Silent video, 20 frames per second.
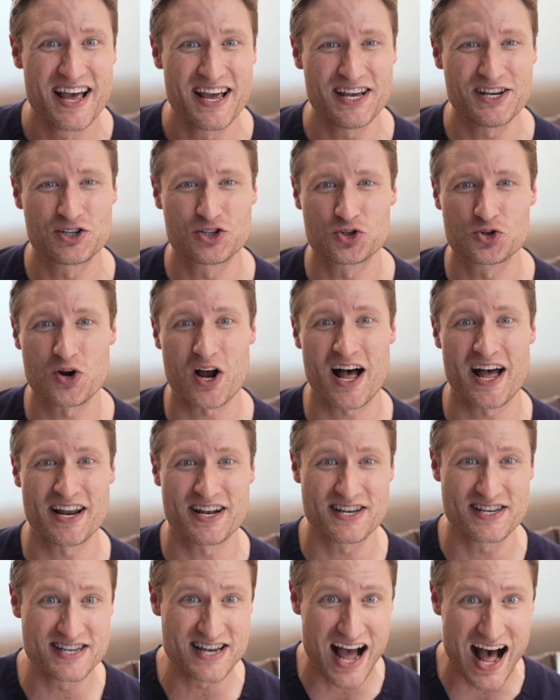is try
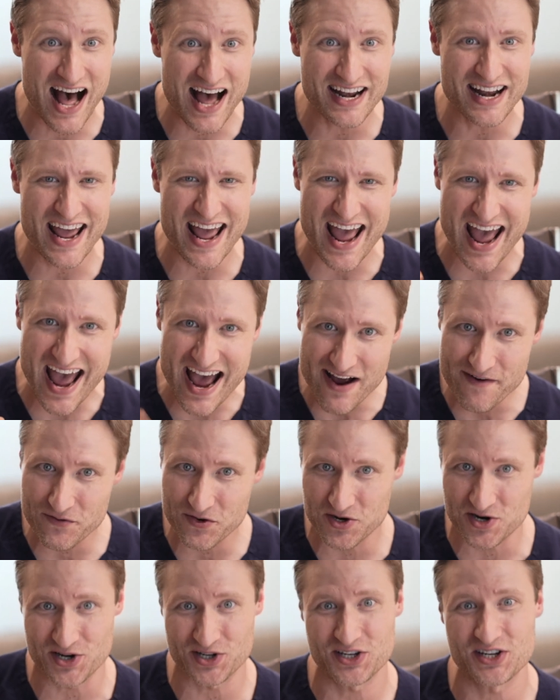not
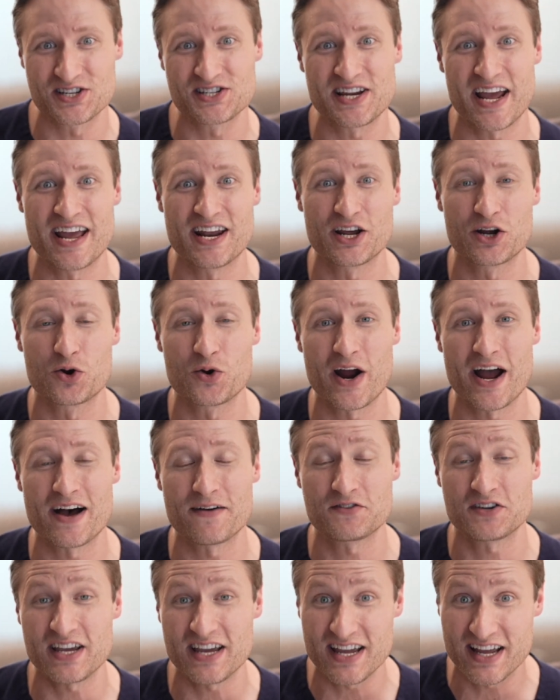ever to stain a
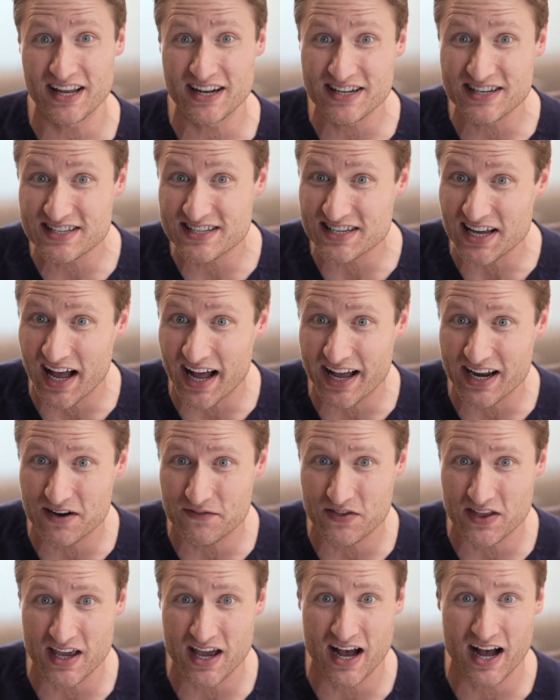graft inside
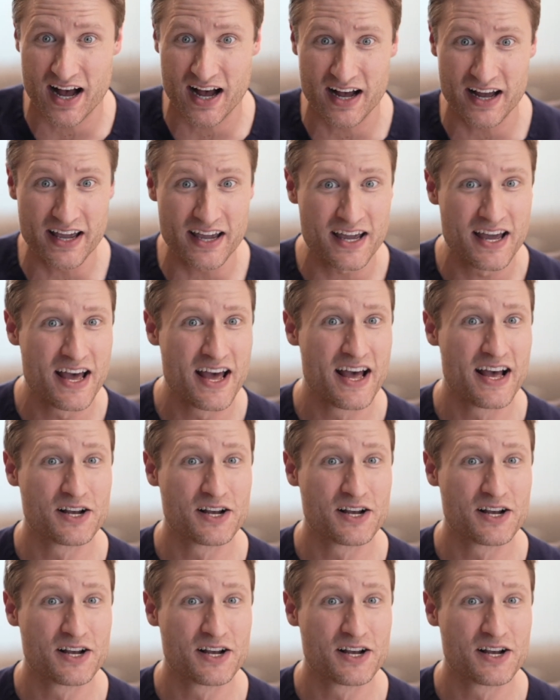of the eye.